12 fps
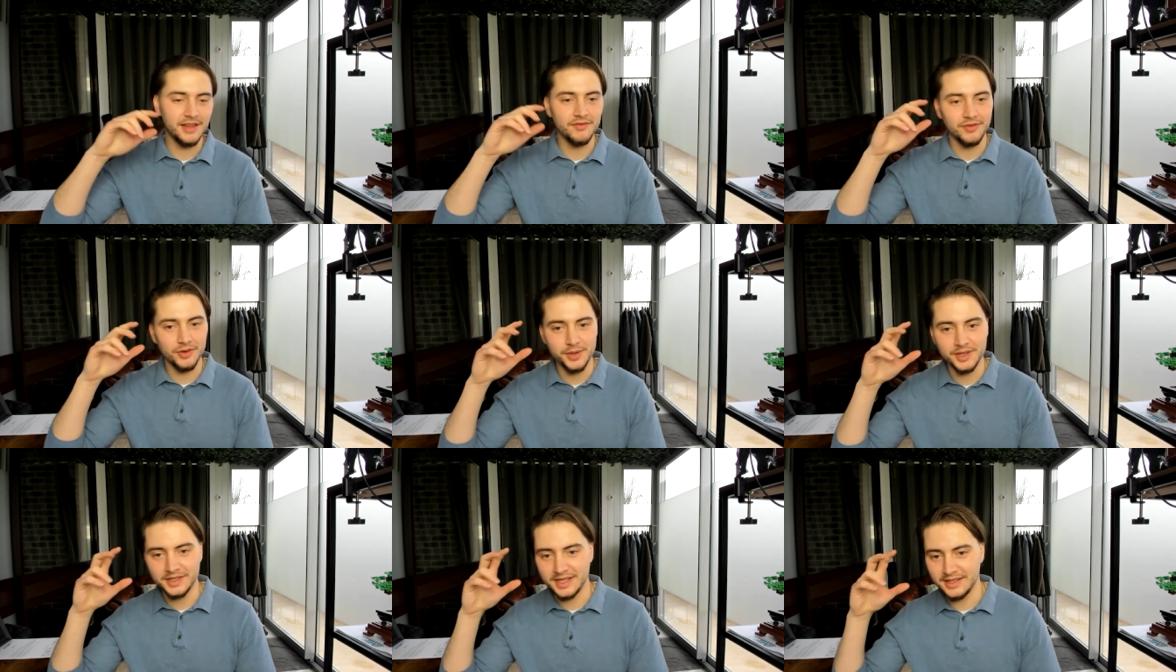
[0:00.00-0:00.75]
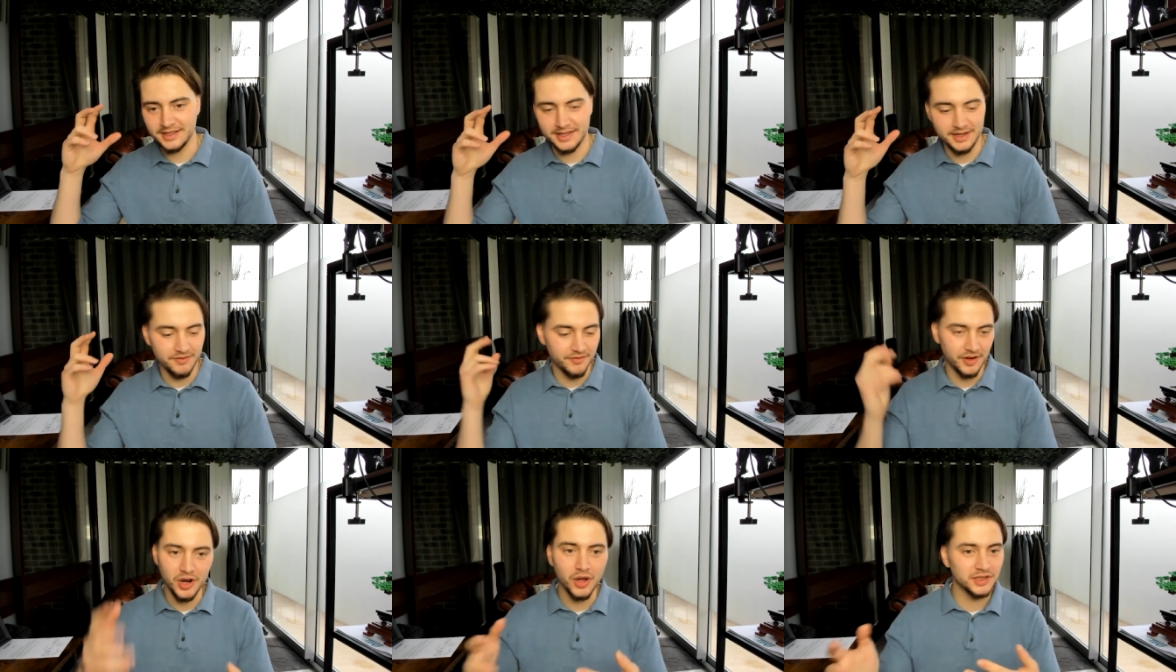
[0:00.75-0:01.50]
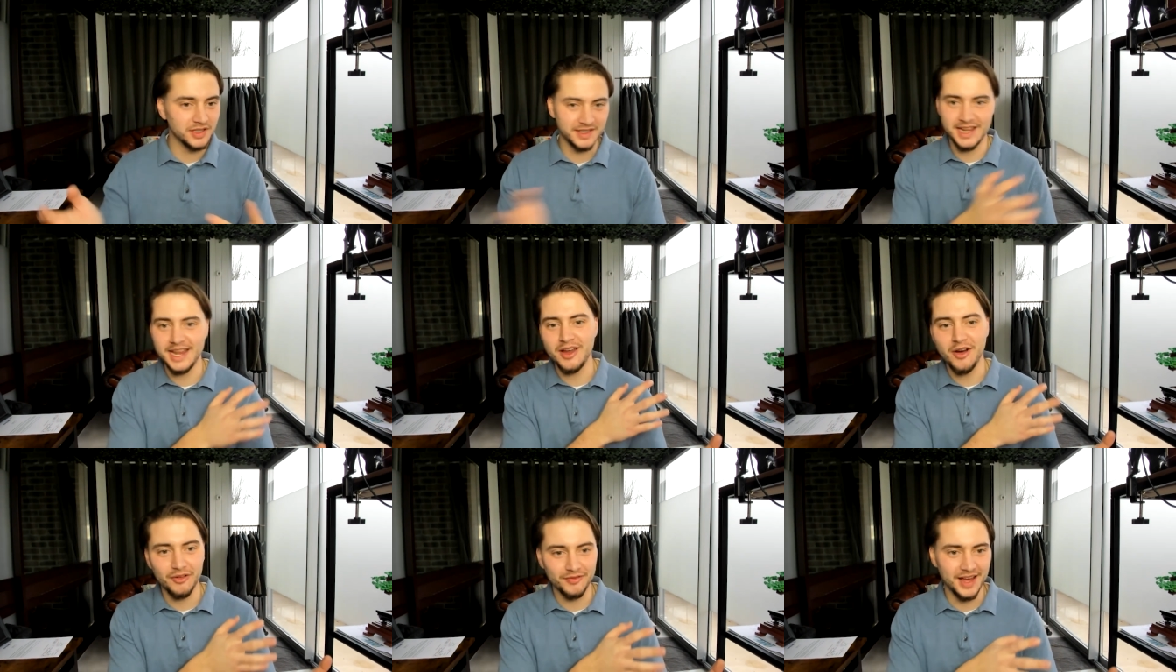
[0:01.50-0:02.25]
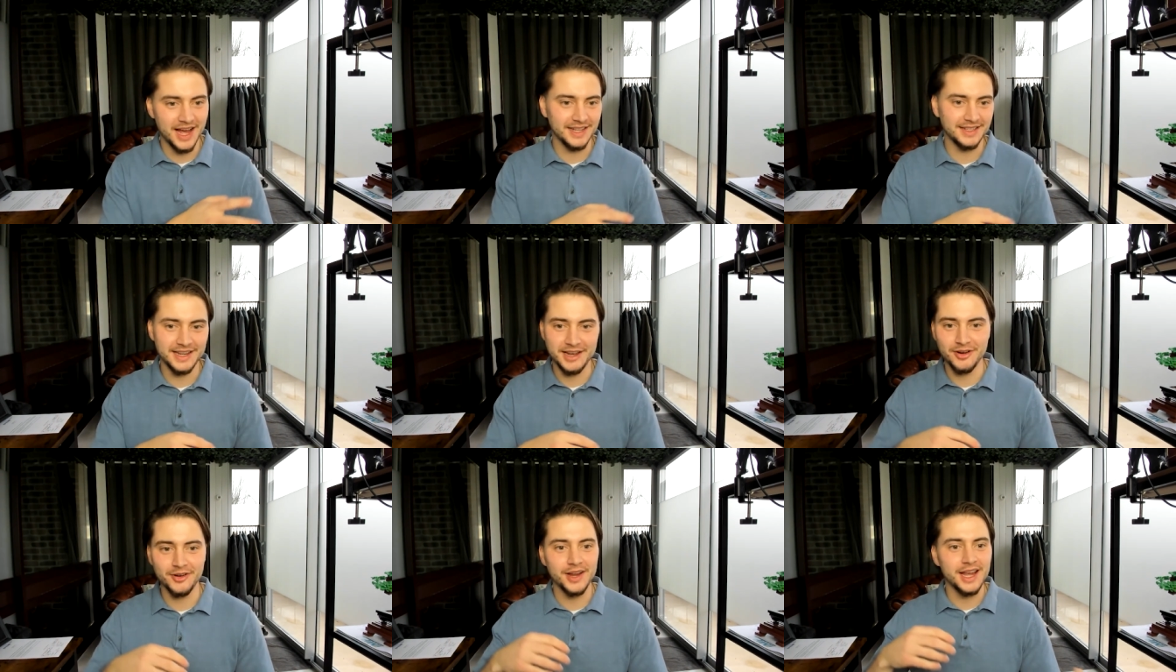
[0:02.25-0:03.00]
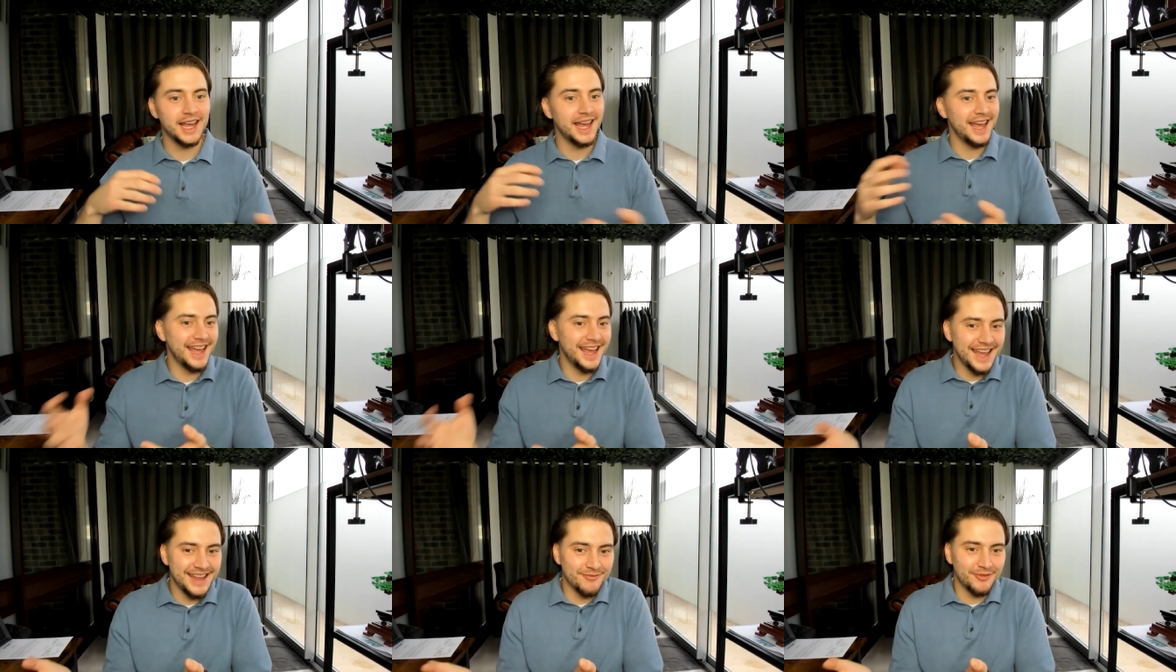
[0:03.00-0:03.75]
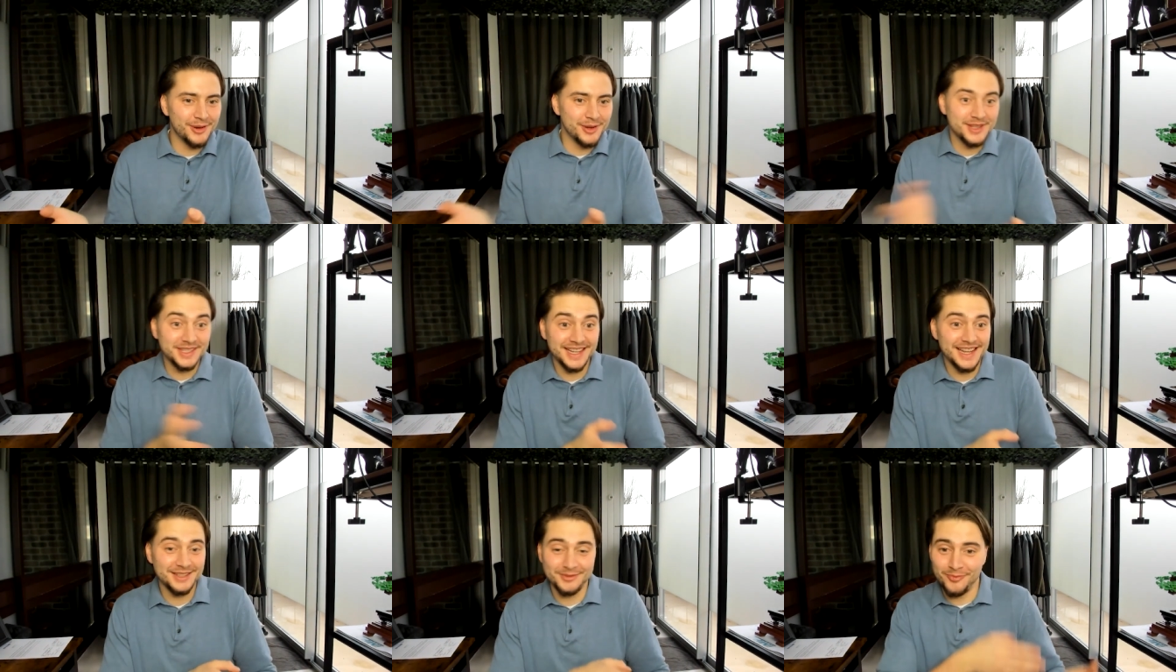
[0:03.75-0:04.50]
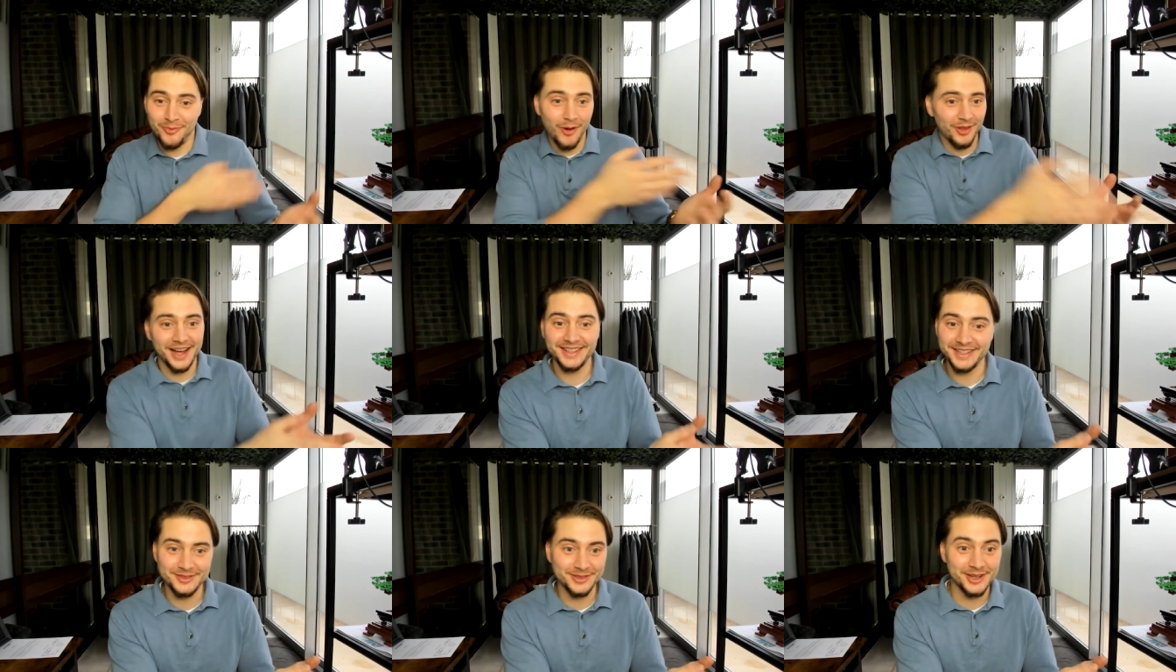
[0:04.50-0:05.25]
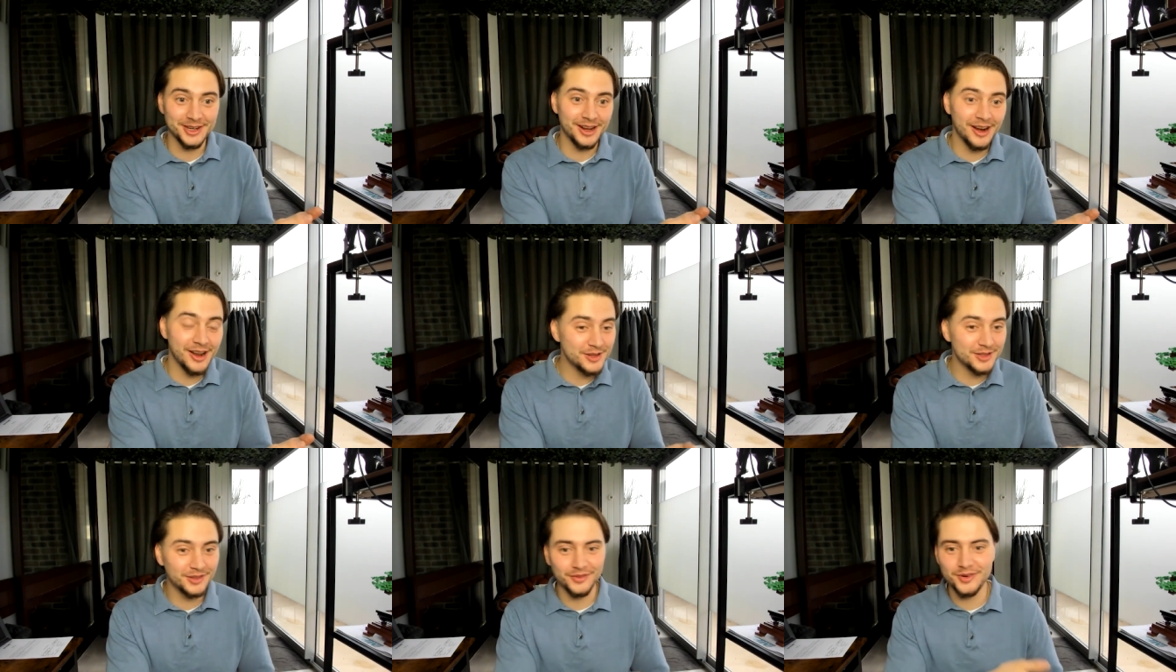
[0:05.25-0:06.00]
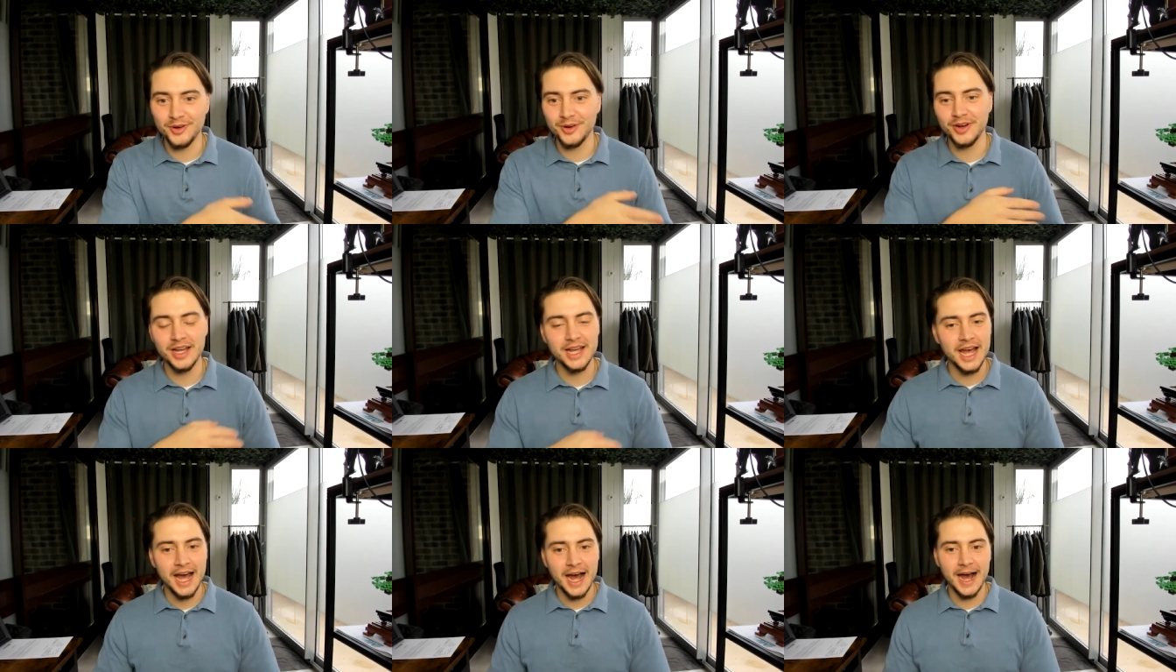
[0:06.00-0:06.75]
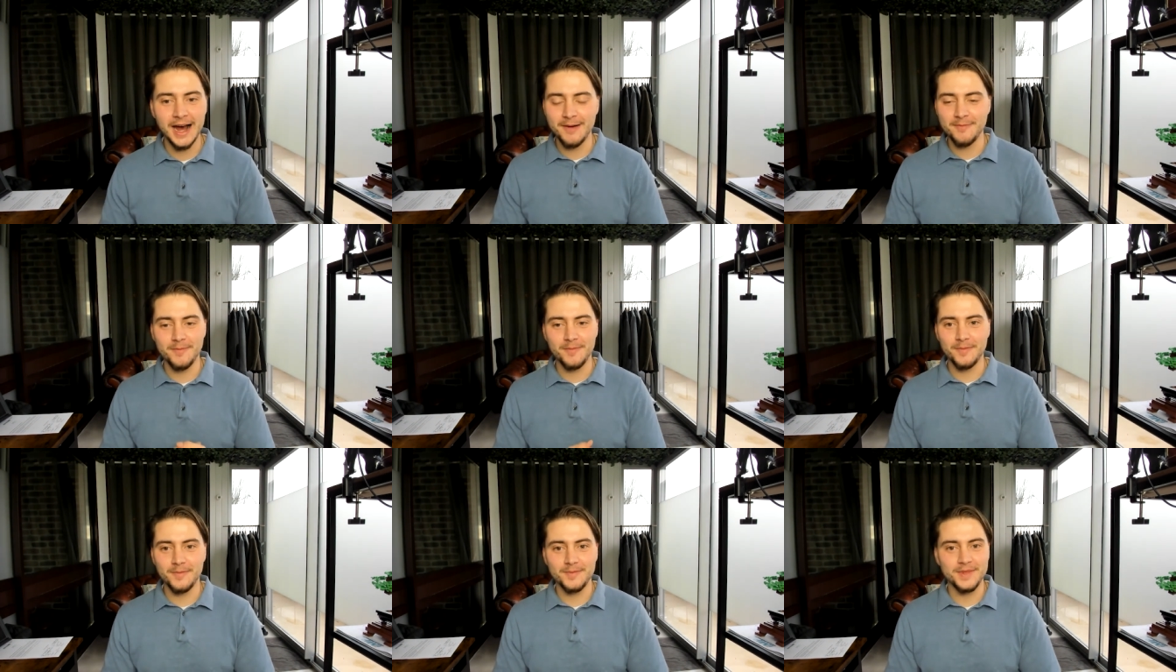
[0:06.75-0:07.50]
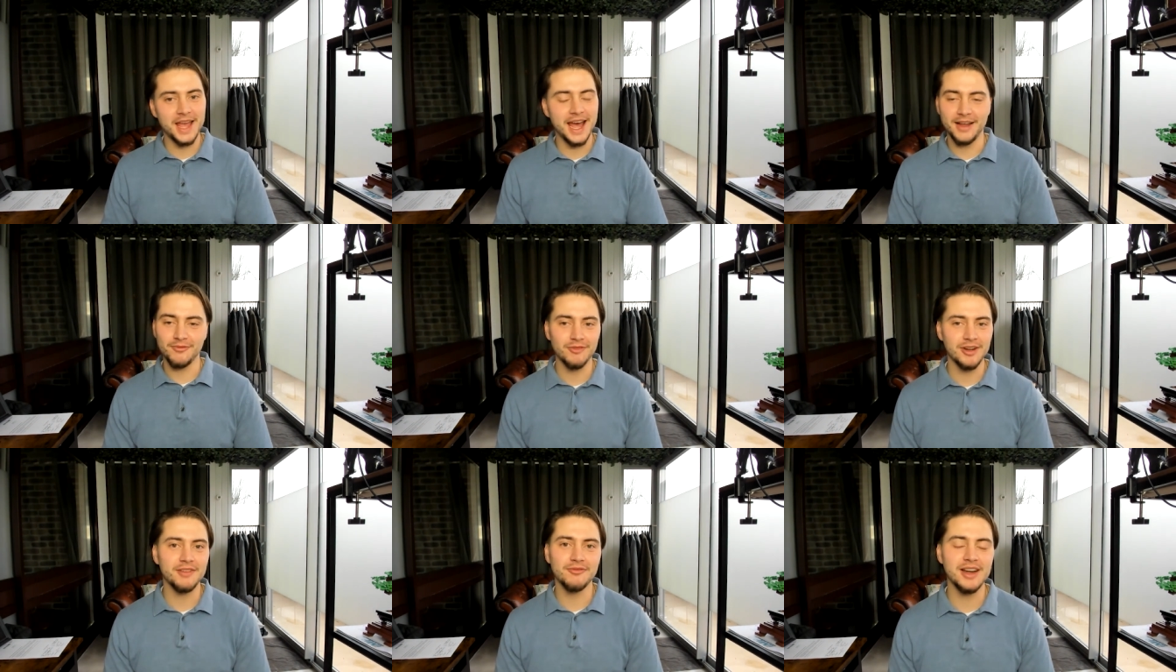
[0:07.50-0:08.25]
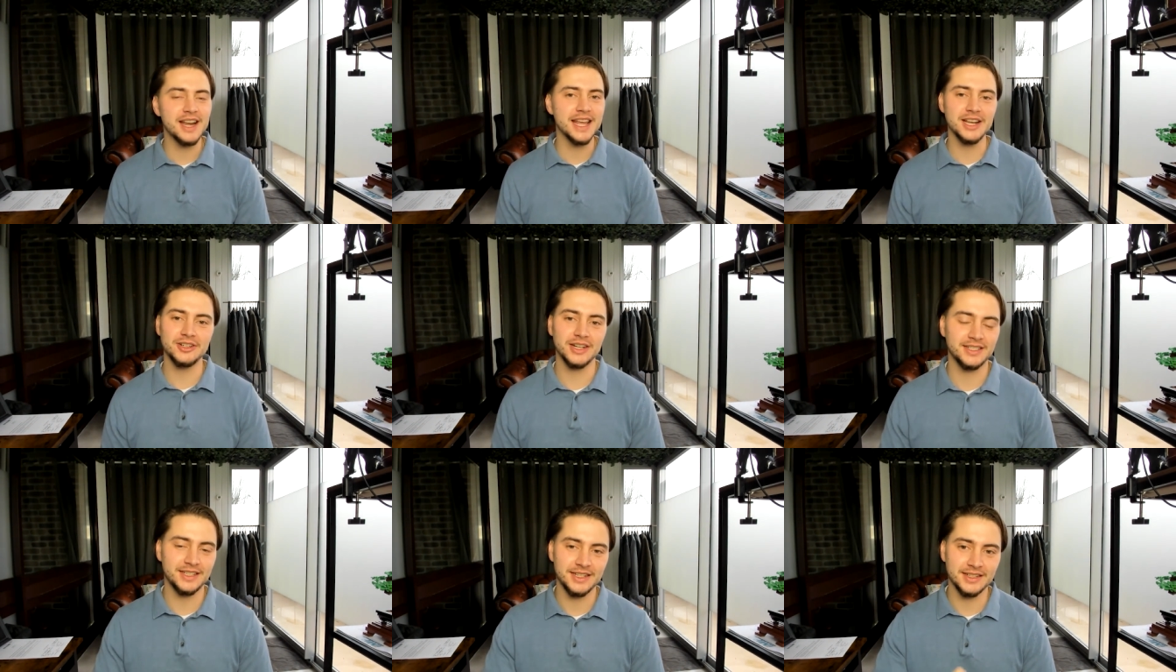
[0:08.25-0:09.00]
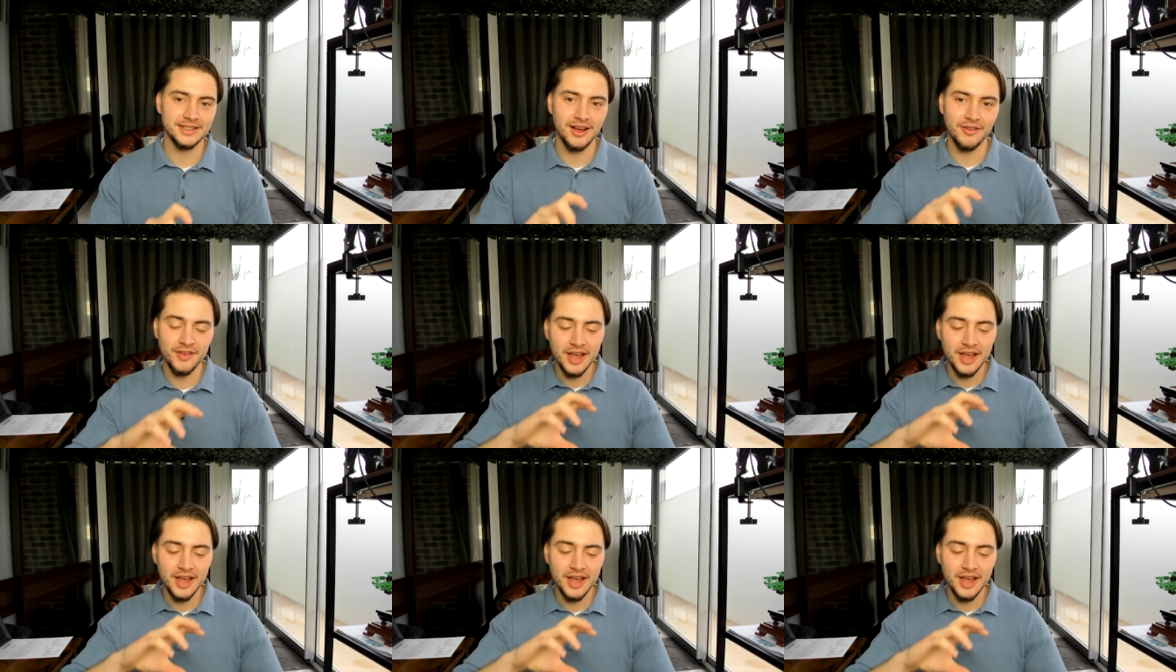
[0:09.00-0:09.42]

influences the velocity of that deal. It influences what that deal is going to close for. Really interesting stuff.